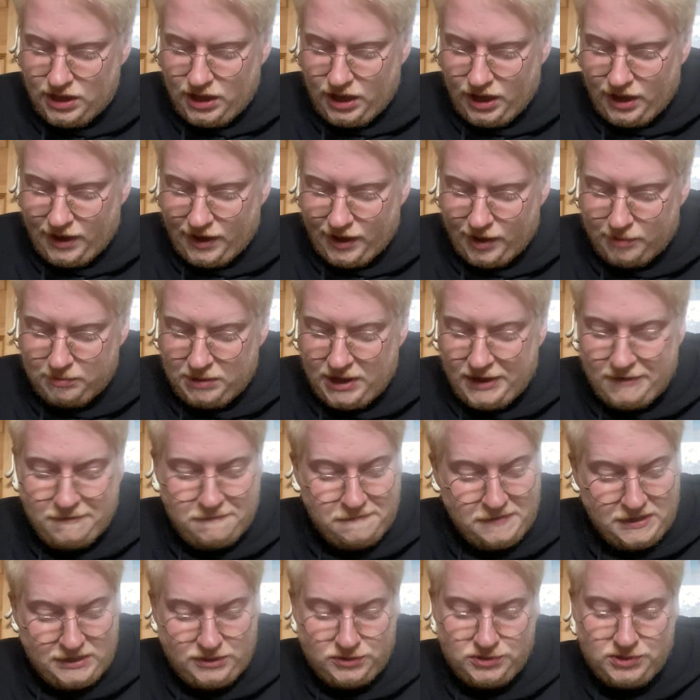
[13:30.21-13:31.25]
Um, it
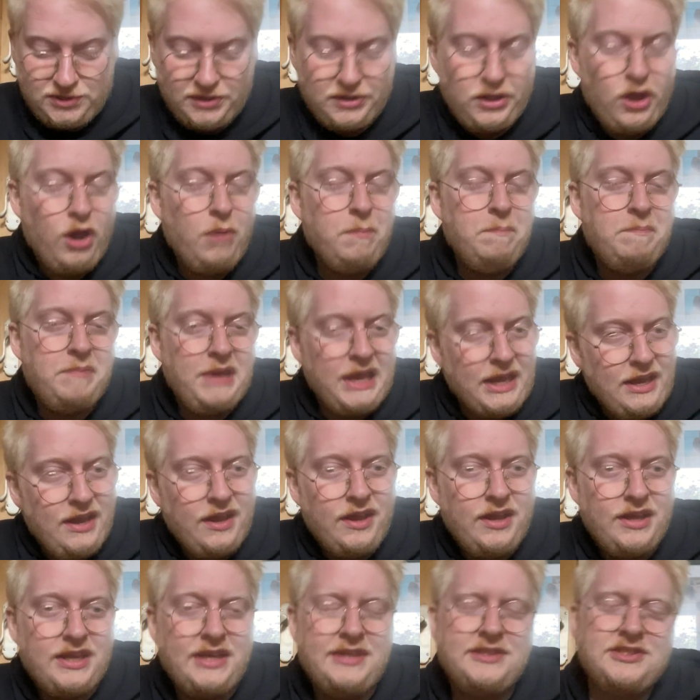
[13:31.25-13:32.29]
feels a lot
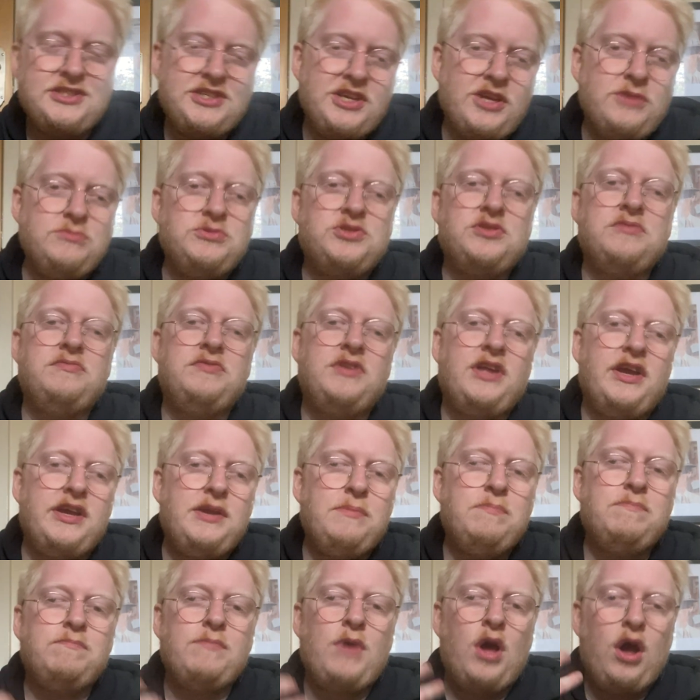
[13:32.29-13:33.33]
bigger in terms of like
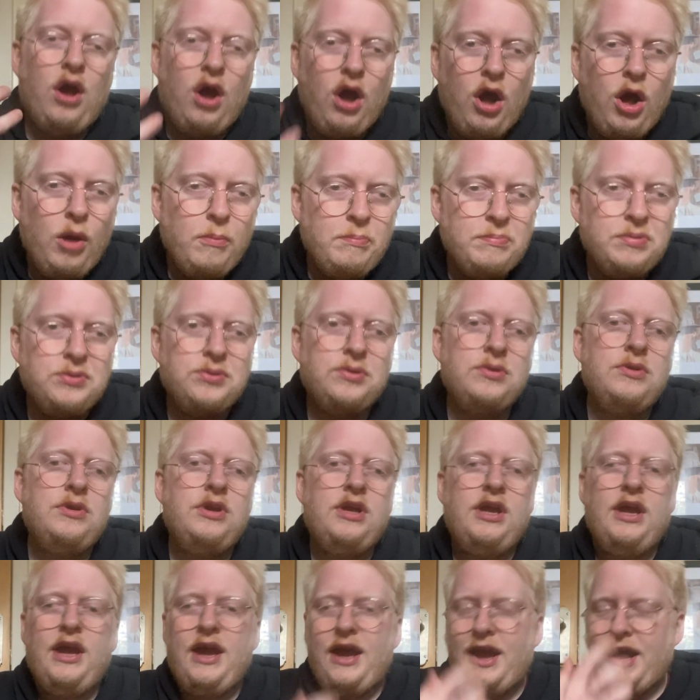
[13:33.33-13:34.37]
hop
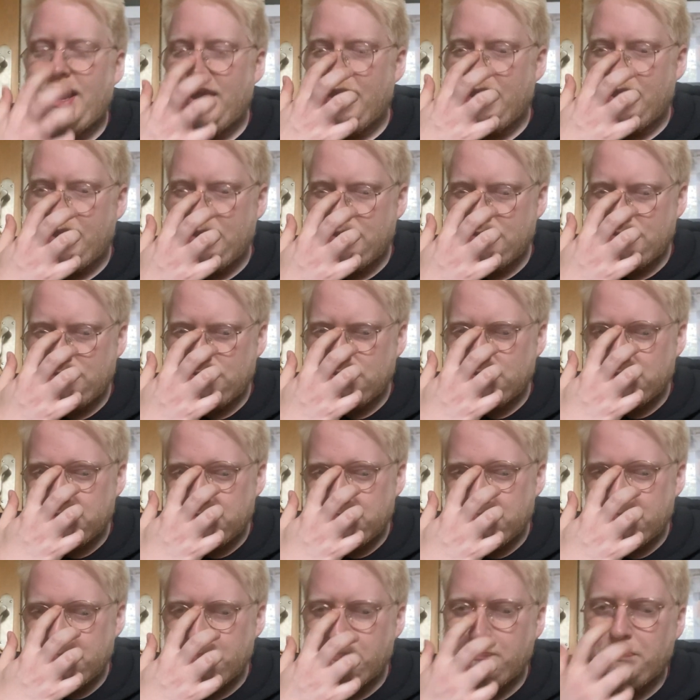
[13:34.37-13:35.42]
and
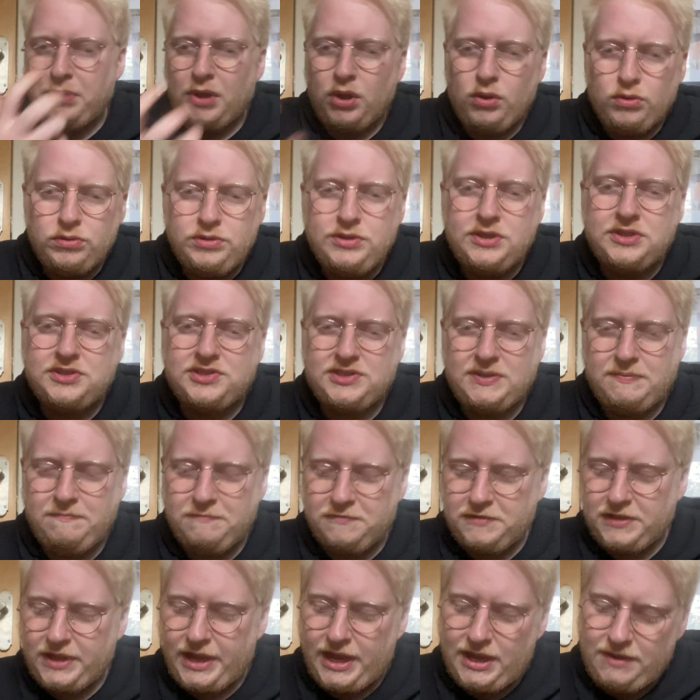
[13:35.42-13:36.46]
boldness in
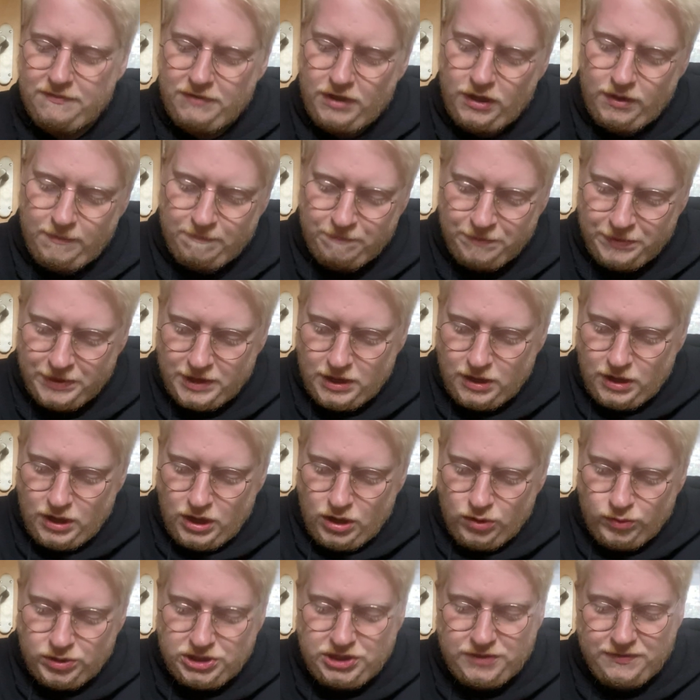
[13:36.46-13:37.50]
flavour,
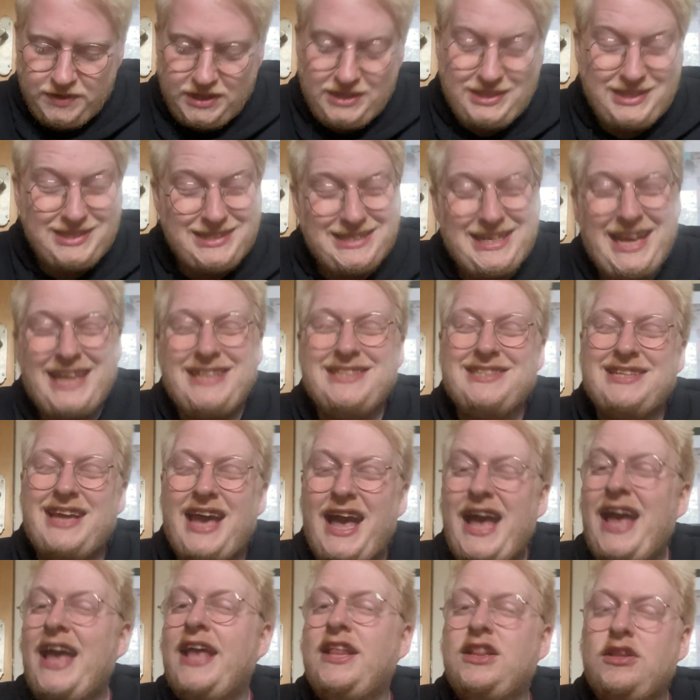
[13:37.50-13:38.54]
which I think says
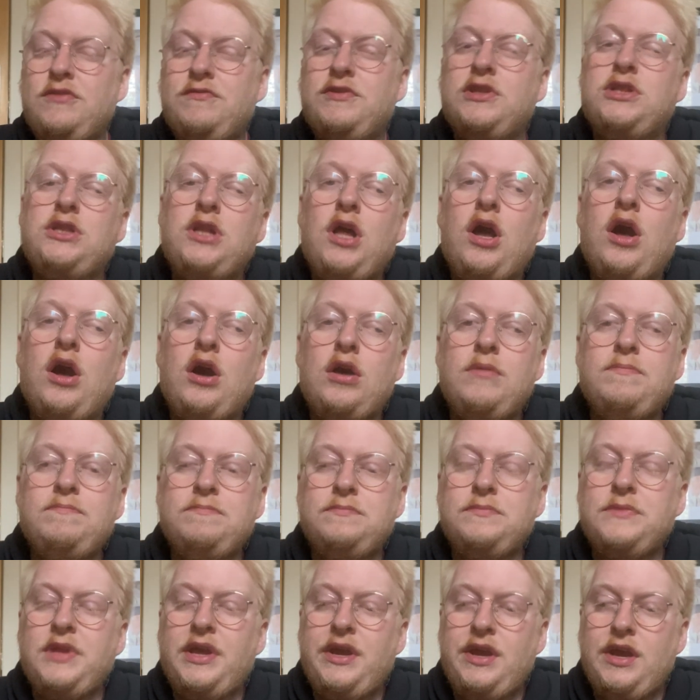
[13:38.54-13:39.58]
a hell of a lot.
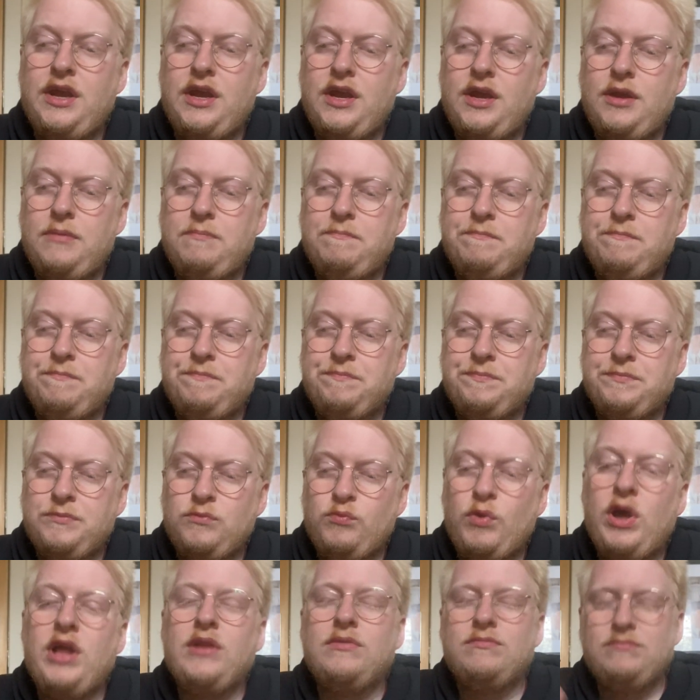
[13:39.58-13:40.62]
Um,
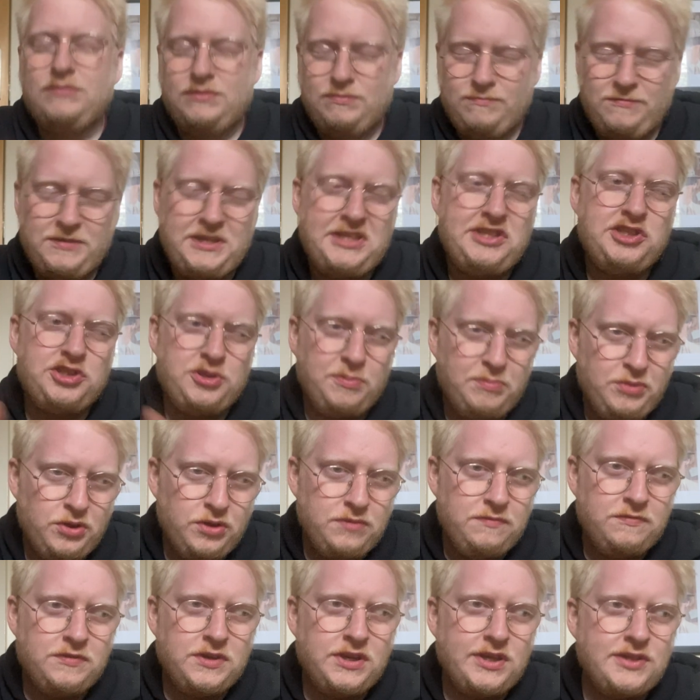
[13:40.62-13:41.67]
well, finish the
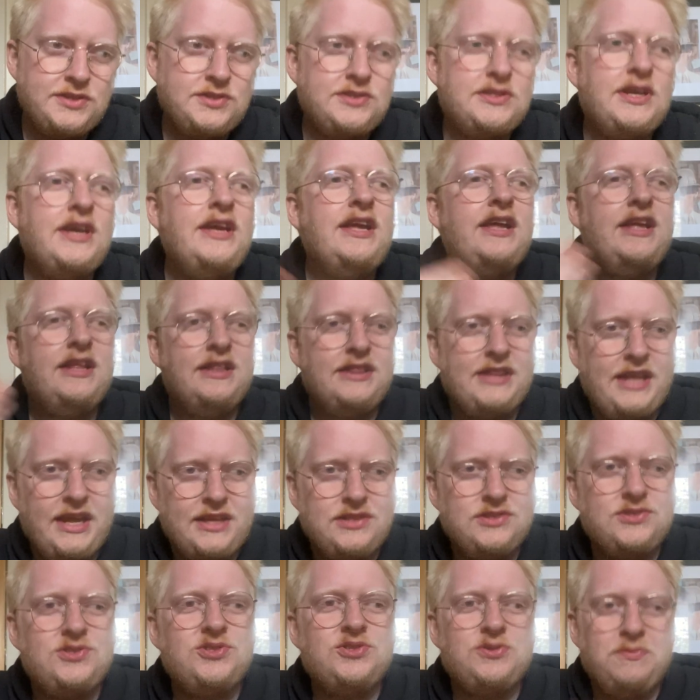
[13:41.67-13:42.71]
point first,
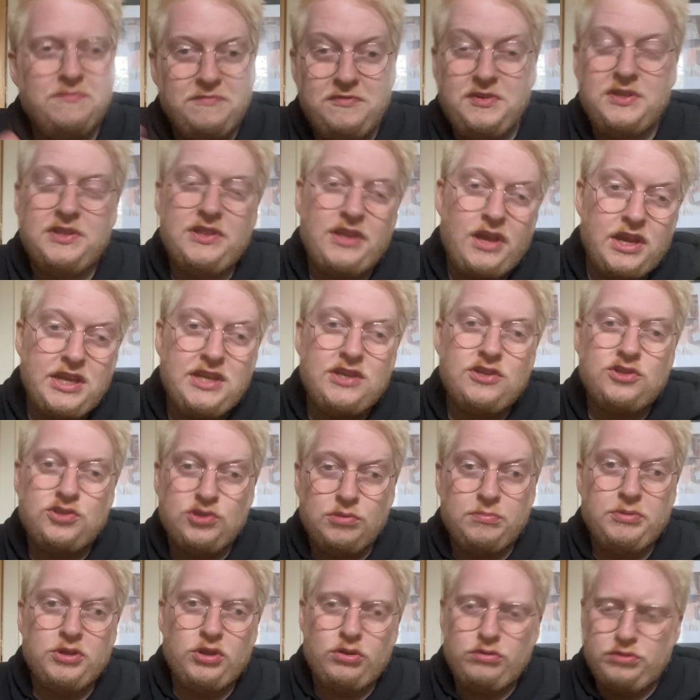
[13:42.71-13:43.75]
than something like a
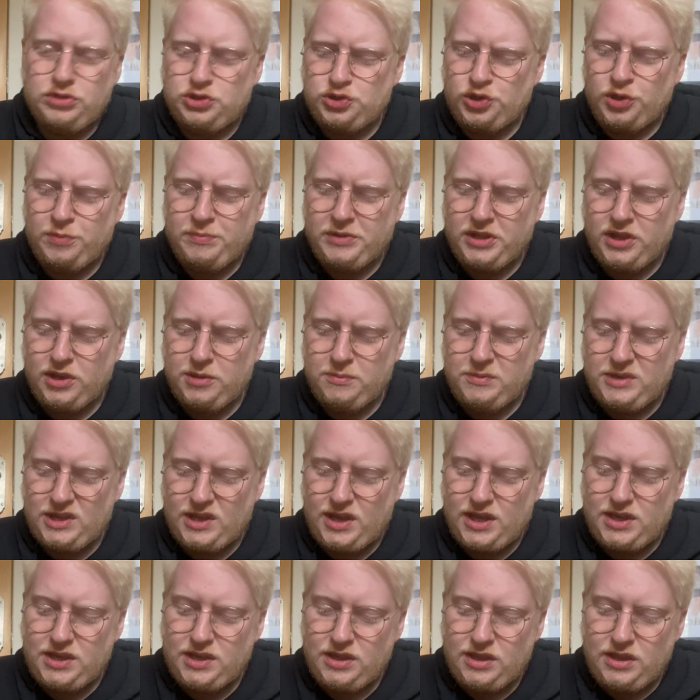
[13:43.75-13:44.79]
double or a triple
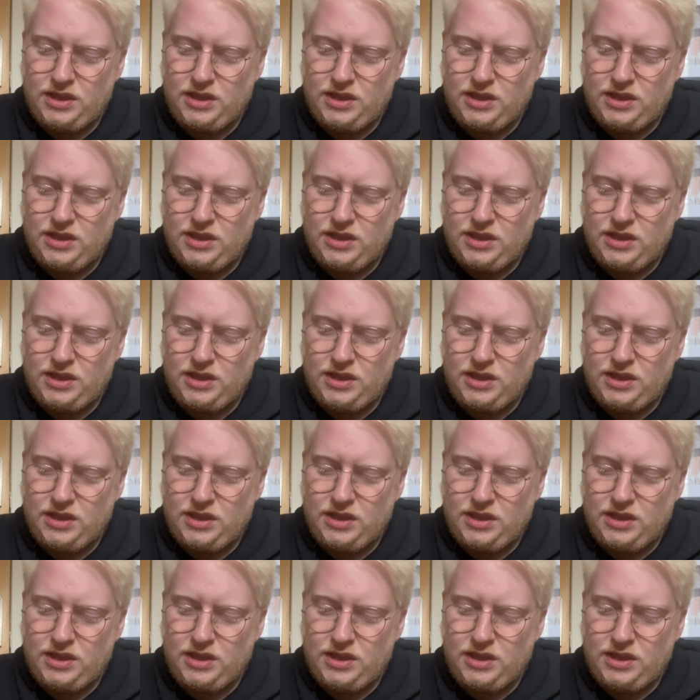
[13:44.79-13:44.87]
IPA.